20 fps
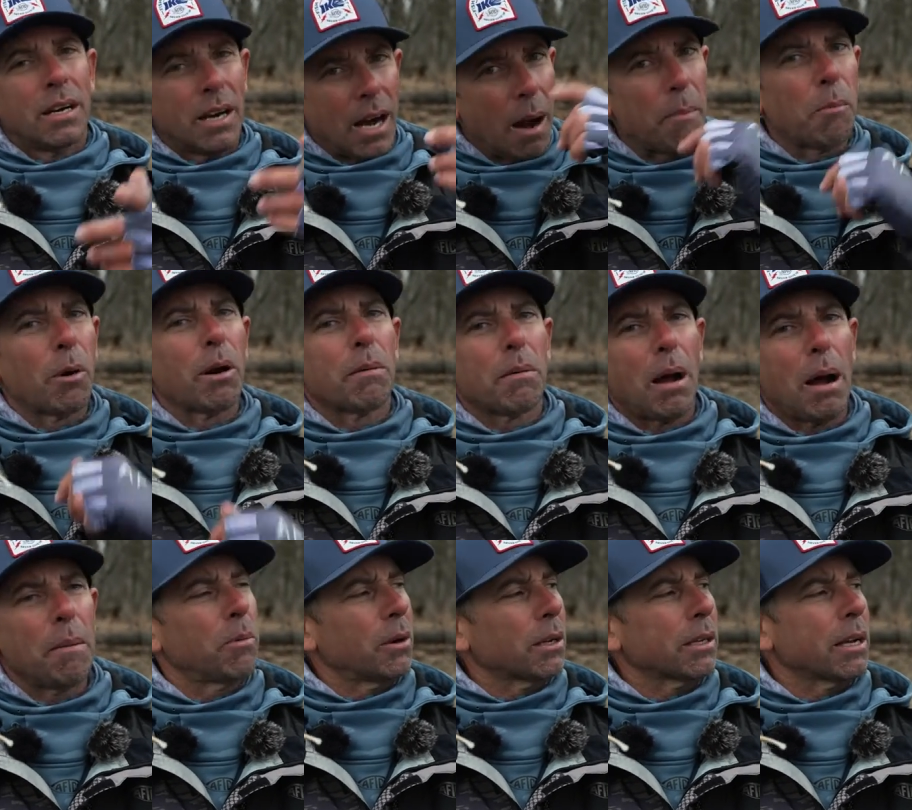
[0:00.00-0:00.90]
I'm gonna,
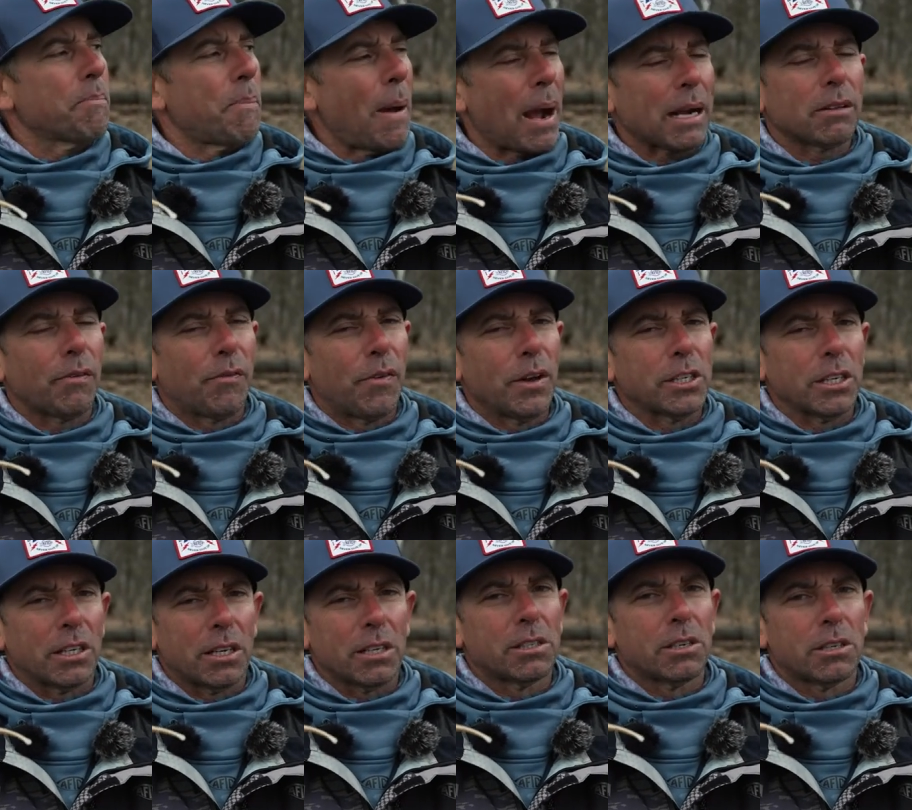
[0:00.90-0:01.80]
I'm gonna get back to
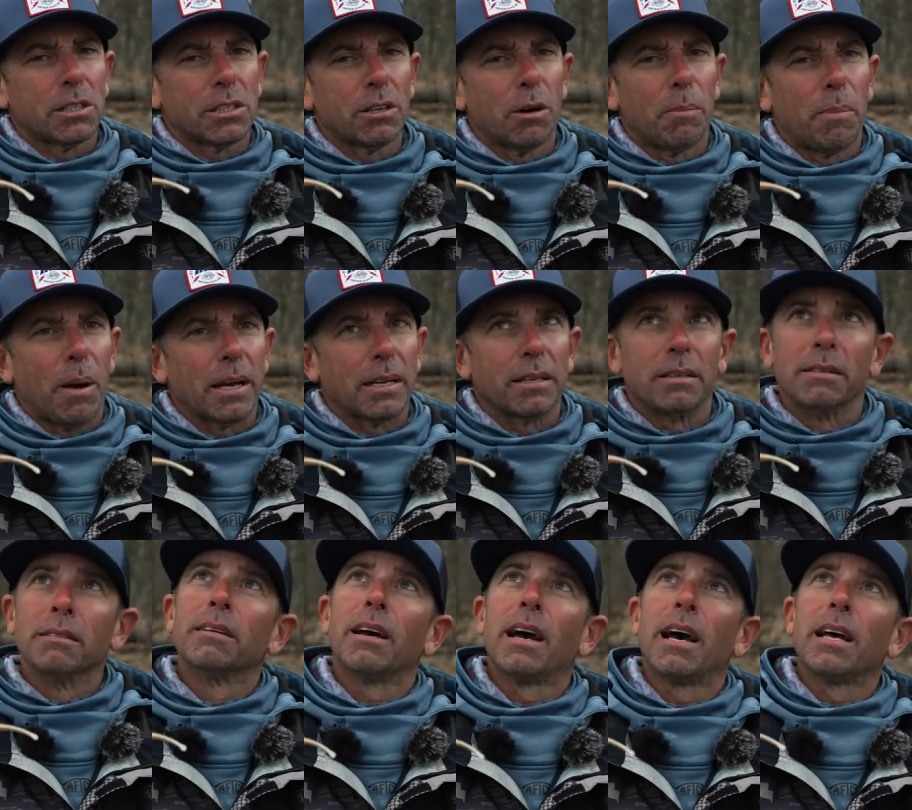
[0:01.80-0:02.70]
fishing because they're still biting.
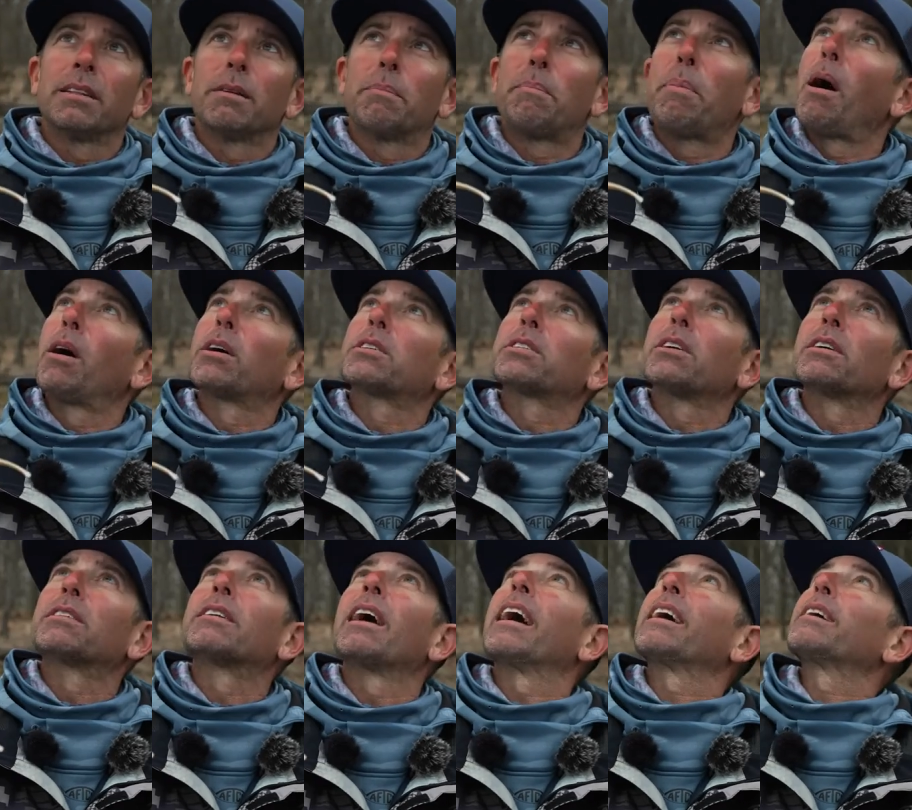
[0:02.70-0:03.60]
And the bugs are
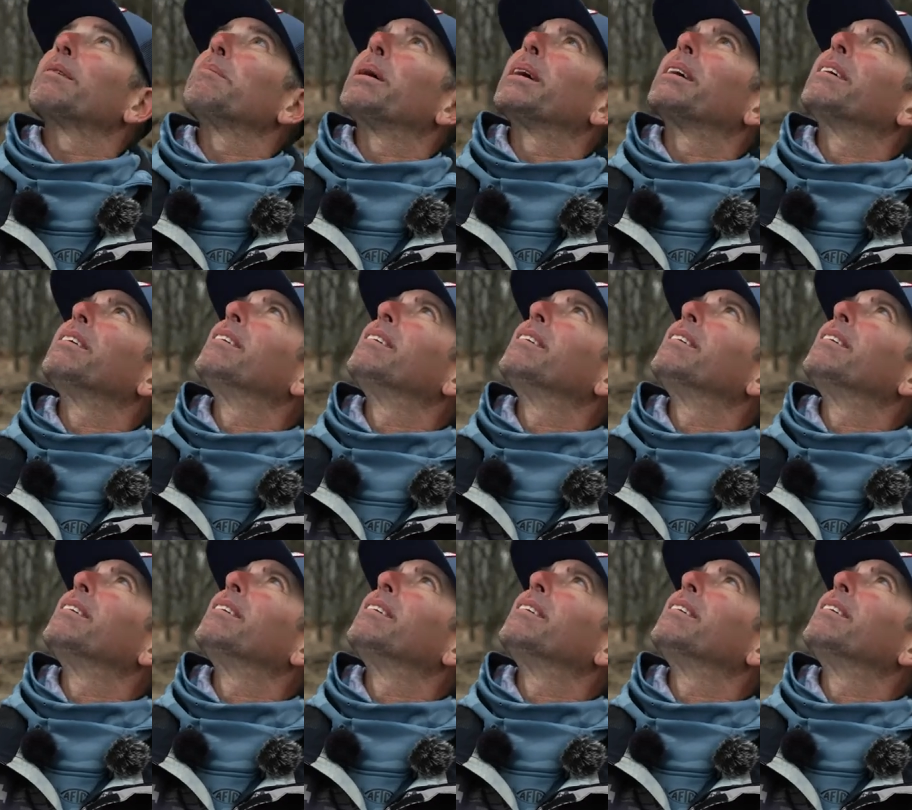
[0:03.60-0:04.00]
attacking me.